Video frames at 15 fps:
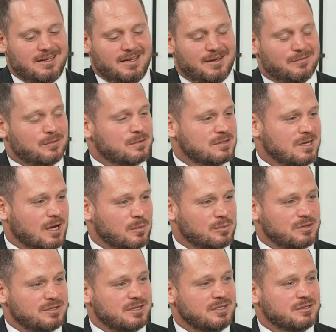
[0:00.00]
If there's not a
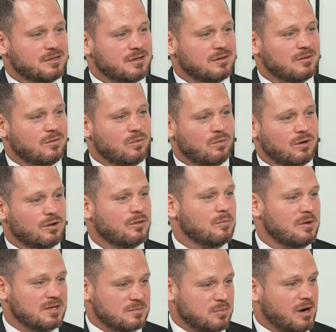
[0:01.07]
procedure, what are the
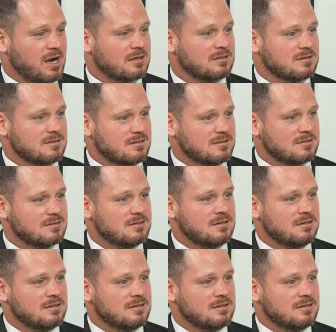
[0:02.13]
best practices?